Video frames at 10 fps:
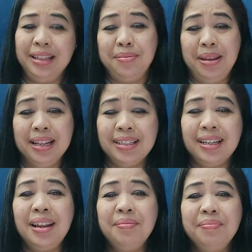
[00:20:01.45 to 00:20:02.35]
in the
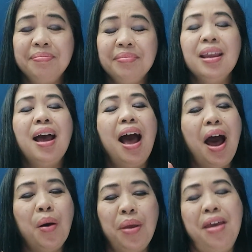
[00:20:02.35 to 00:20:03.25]
ministry,
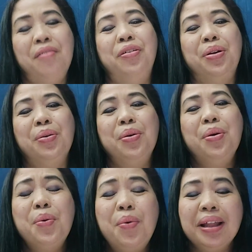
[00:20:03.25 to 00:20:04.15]
however,
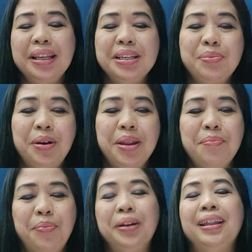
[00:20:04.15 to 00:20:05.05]
what is more
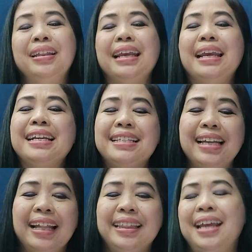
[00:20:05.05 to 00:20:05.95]
important is the
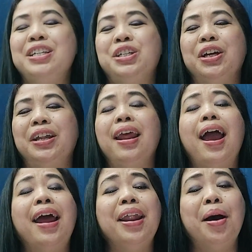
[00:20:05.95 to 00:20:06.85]
attention
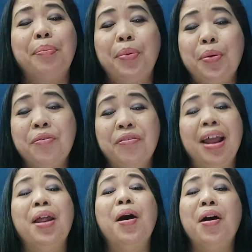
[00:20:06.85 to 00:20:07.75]
and
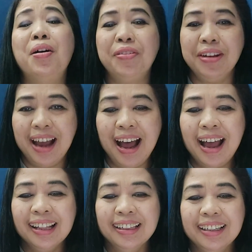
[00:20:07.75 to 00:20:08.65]
approval of
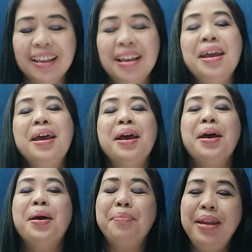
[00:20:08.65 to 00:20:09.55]
God.
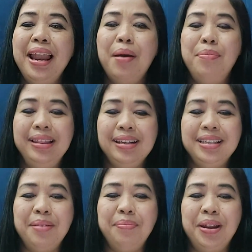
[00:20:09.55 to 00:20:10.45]
Beloved
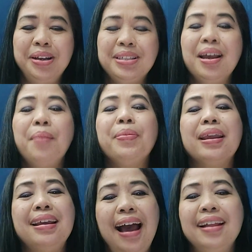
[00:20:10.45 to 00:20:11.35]
exemplars,
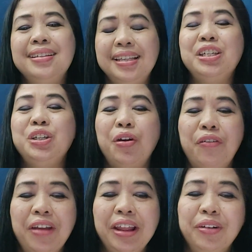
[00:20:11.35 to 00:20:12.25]
God sees your
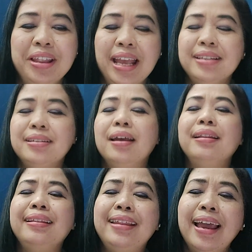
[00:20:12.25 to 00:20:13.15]
faithfulness,
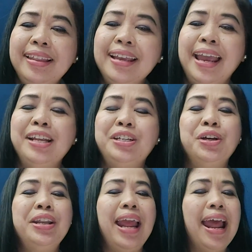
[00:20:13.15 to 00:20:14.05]

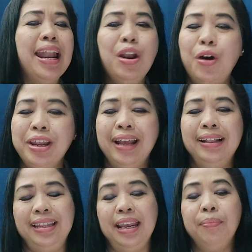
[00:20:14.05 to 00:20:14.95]
dedication, and
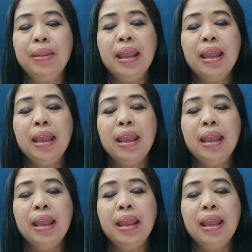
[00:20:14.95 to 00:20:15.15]
loyalty,